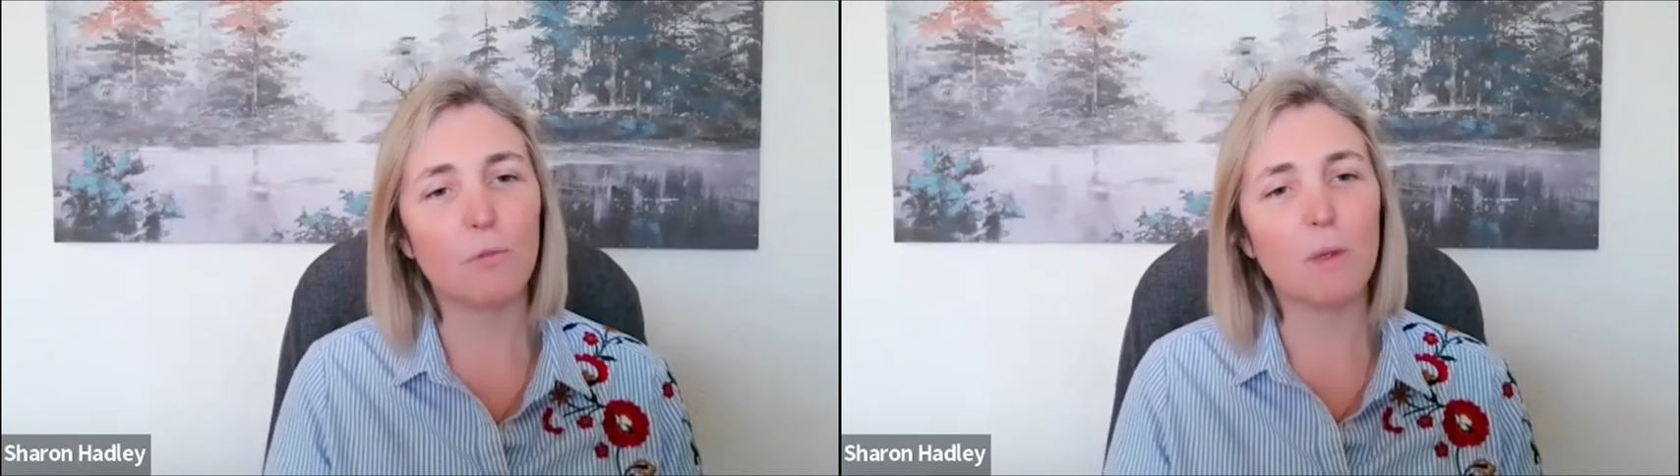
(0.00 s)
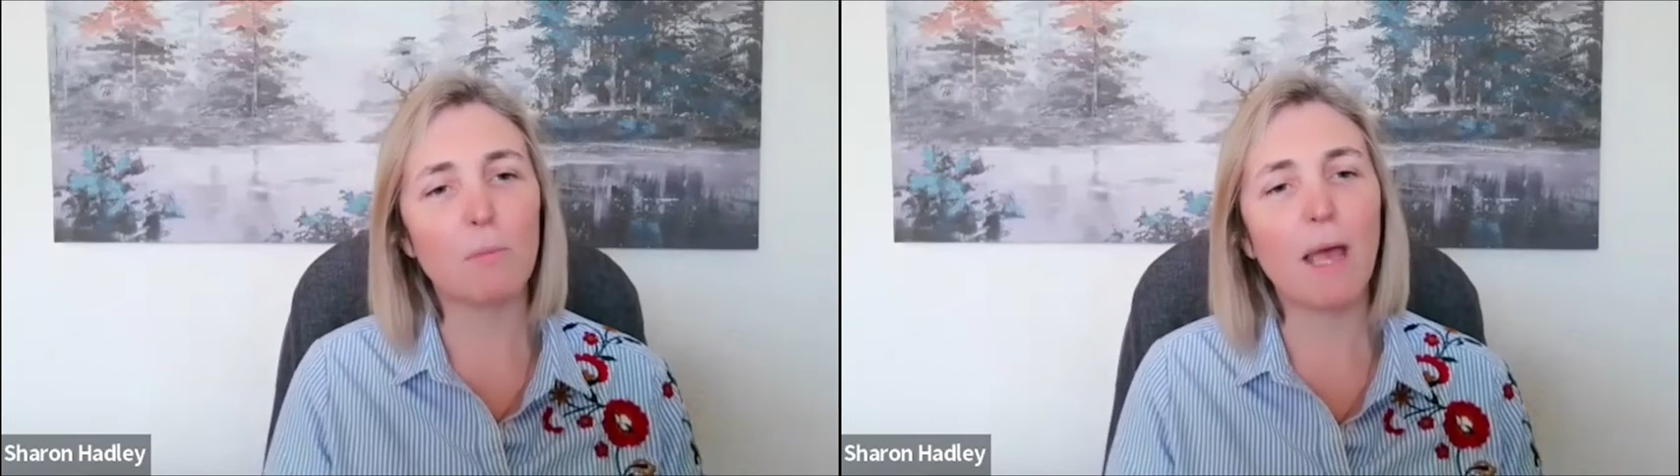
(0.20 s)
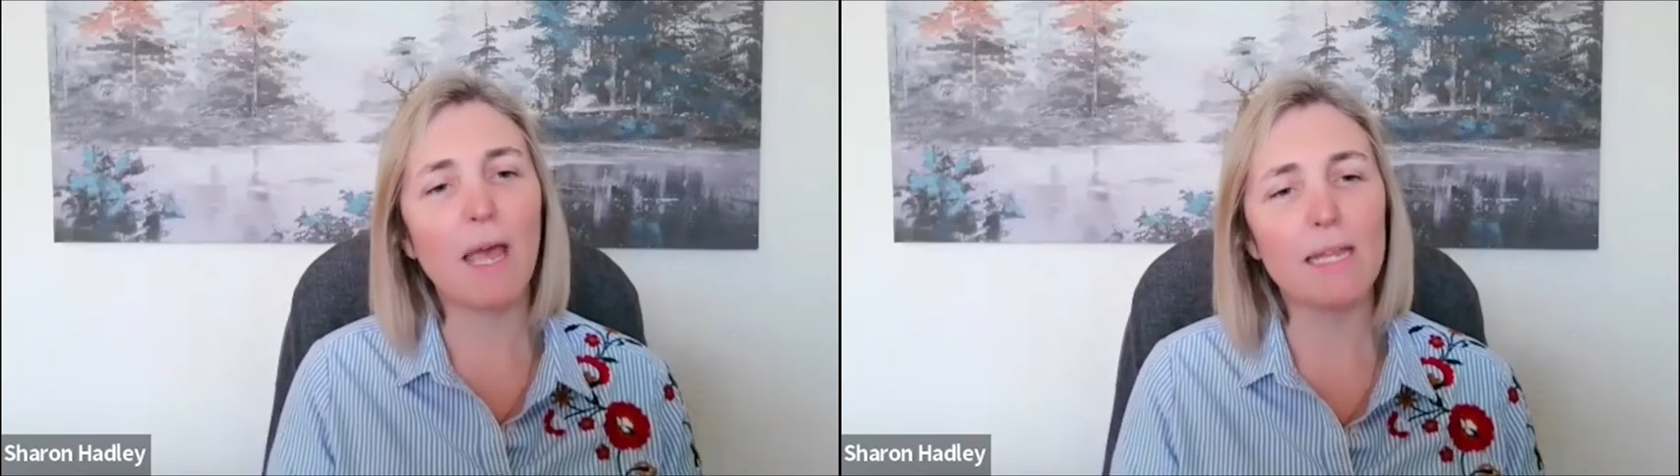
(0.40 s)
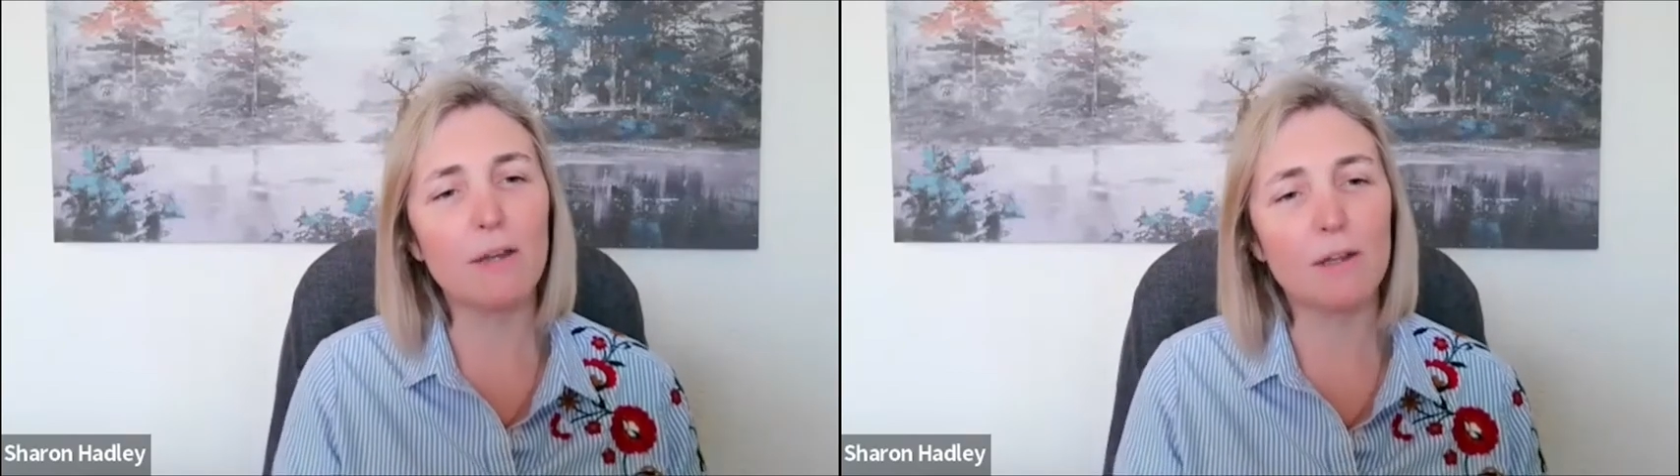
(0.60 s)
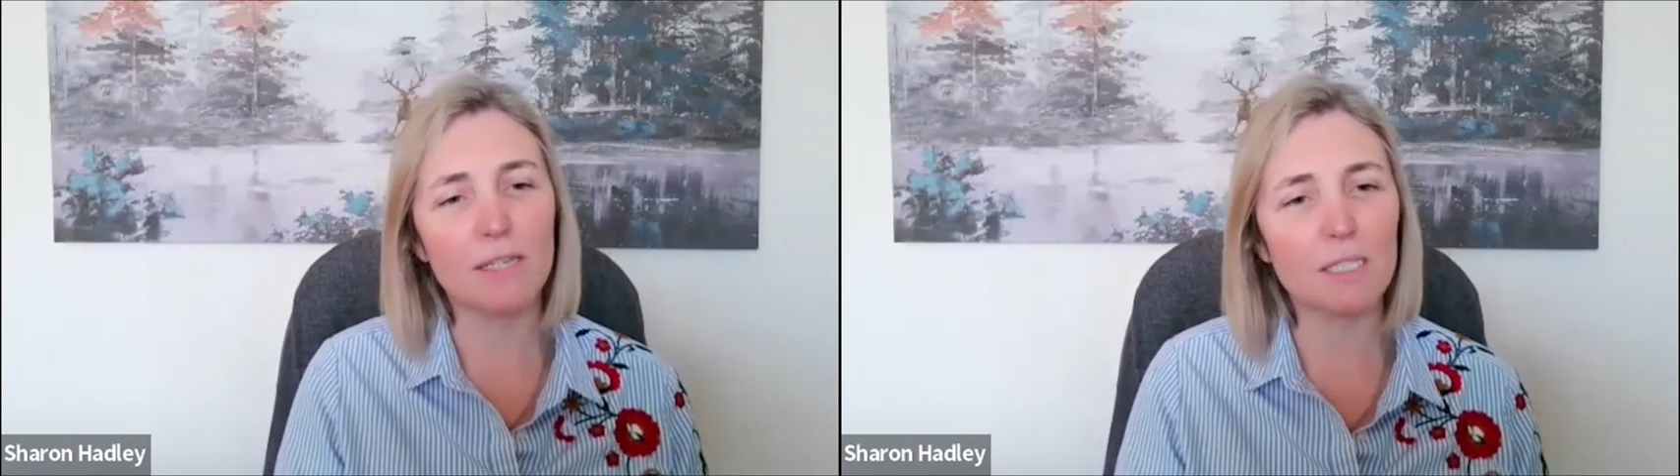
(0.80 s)
been
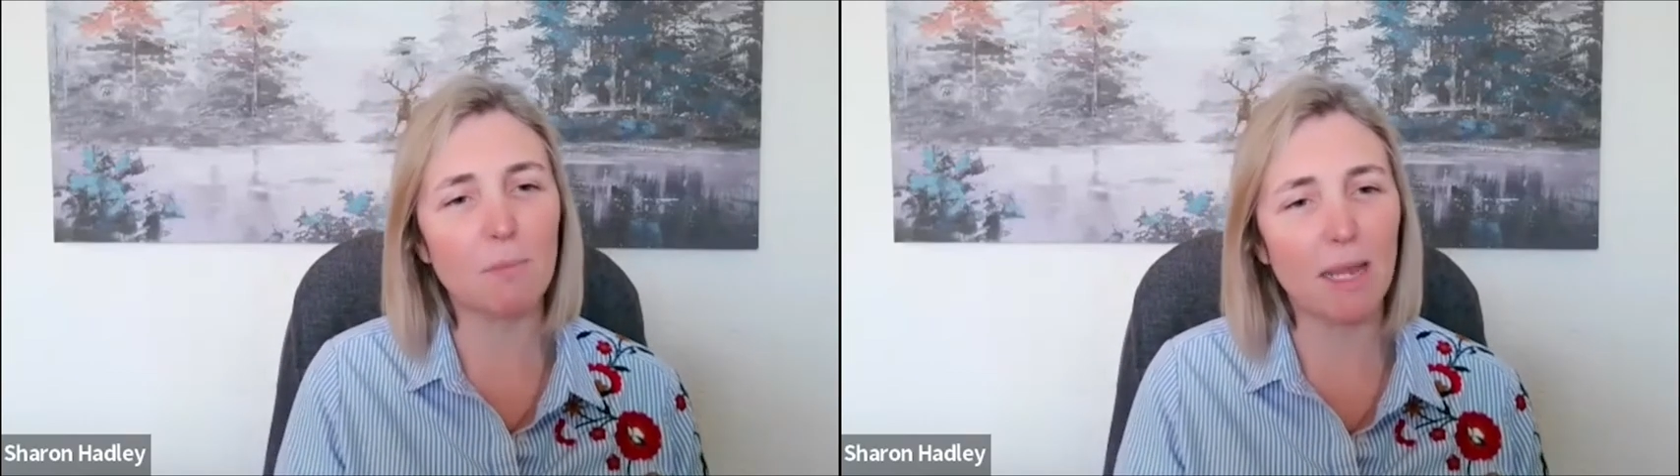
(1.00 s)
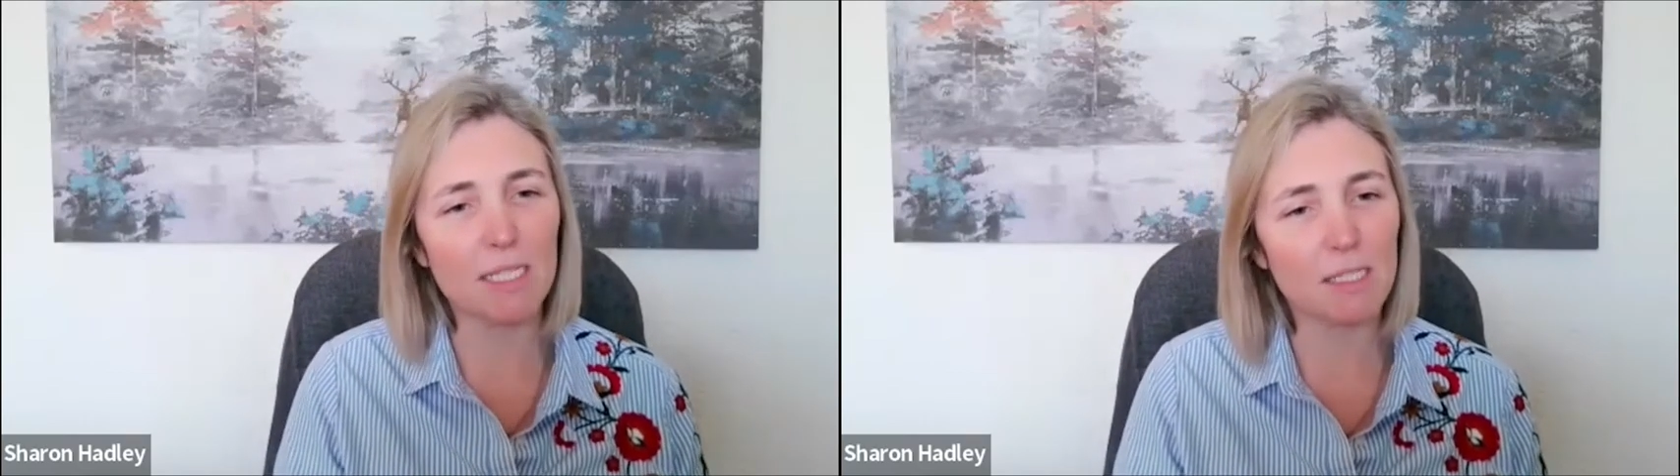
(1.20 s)
pioneering this space.